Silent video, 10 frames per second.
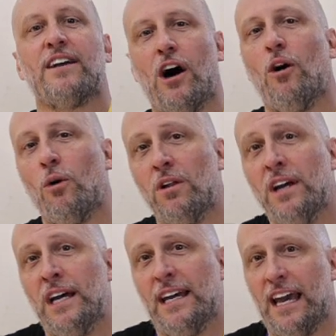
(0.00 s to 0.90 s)
goal.
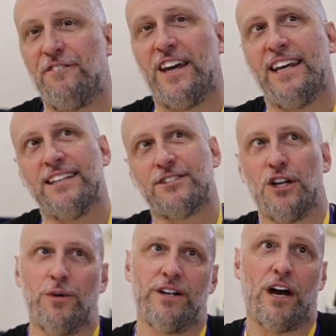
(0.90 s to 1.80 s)
If it is
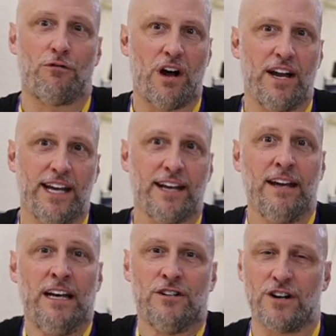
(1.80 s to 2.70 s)
doing a
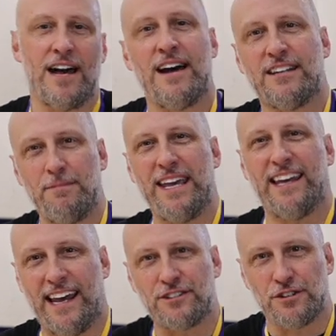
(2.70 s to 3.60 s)
running, try not to make
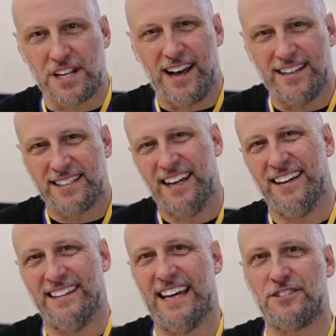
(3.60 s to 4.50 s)
it exercise.
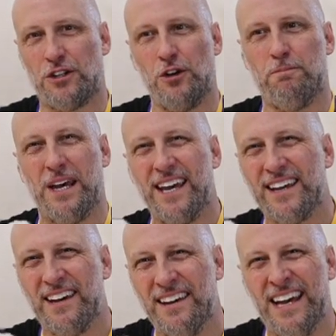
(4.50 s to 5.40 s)
That's too
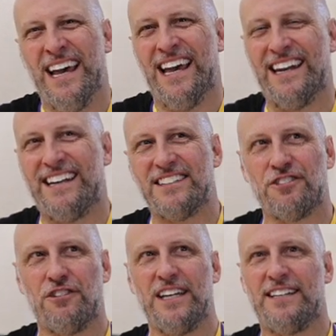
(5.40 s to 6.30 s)
big and it
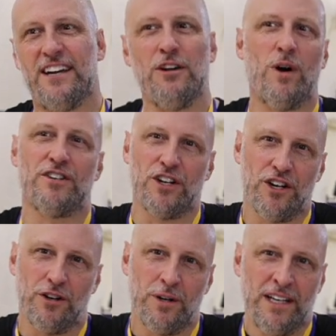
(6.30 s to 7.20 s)
doesn't really tell you what to
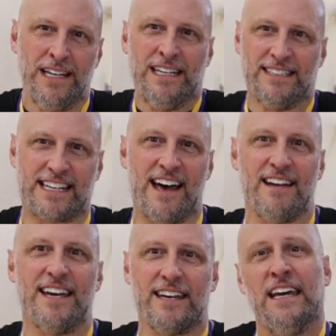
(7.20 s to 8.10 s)
do. It's kind of
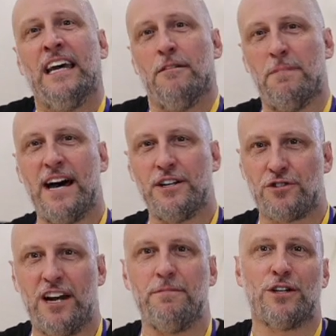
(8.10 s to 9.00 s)
like buying a
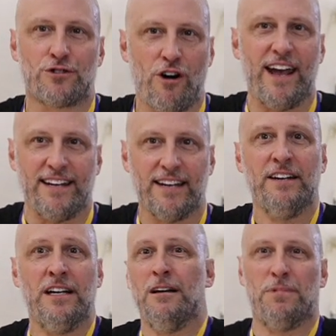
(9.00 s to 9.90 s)
treadmill is great,
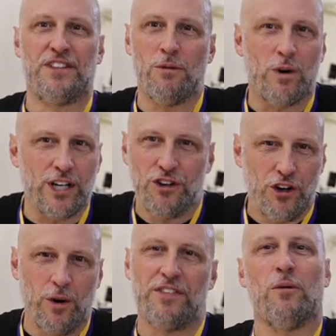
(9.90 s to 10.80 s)
but then what do you
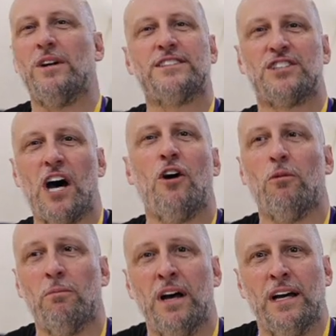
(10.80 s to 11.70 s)
do with it once it's home?